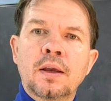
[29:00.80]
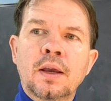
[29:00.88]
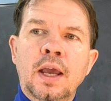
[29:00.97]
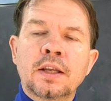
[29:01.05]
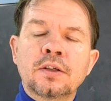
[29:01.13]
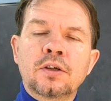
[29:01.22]

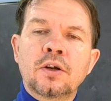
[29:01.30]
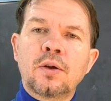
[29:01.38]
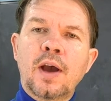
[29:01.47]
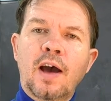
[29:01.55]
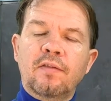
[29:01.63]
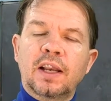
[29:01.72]
And so you
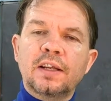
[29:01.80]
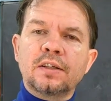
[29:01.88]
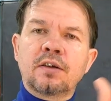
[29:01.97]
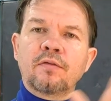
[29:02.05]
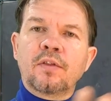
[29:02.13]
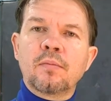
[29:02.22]
have a
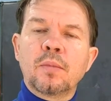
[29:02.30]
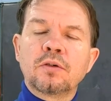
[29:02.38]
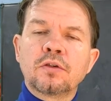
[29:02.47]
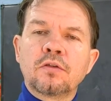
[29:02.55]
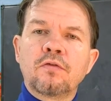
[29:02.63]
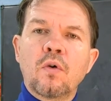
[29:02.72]
list of the
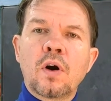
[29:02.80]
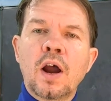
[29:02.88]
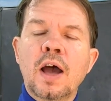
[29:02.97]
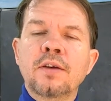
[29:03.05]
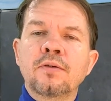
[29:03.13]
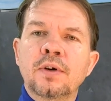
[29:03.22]
most
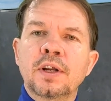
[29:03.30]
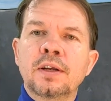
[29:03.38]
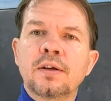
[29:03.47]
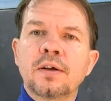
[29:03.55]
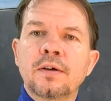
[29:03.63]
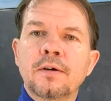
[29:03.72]
400
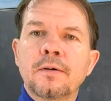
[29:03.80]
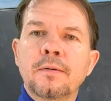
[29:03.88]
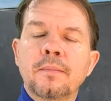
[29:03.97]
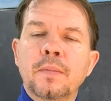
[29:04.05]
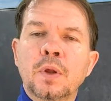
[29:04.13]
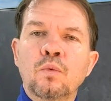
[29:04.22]

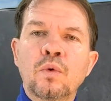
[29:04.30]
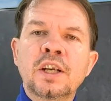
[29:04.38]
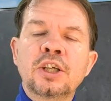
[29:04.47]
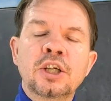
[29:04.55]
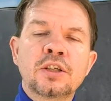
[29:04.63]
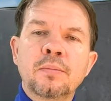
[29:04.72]

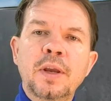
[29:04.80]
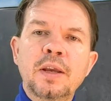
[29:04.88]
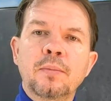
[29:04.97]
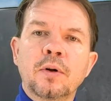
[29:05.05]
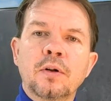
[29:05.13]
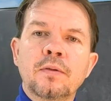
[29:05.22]
richest
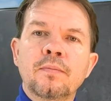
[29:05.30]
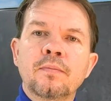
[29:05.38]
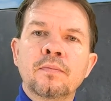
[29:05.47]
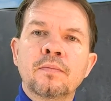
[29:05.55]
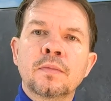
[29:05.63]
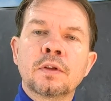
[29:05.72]
people,
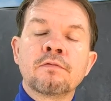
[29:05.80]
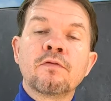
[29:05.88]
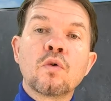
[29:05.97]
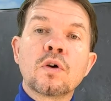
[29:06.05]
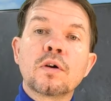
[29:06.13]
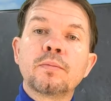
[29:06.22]
the
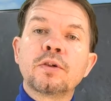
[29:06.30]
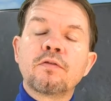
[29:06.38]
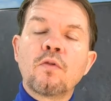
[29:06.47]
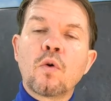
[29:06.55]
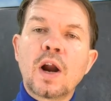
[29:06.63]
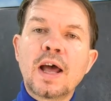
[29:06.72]
Forbes
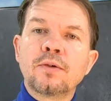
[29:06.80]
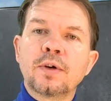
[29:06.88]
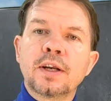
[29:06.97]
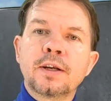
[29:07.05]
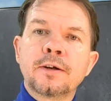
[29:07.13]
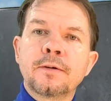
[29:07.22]
400.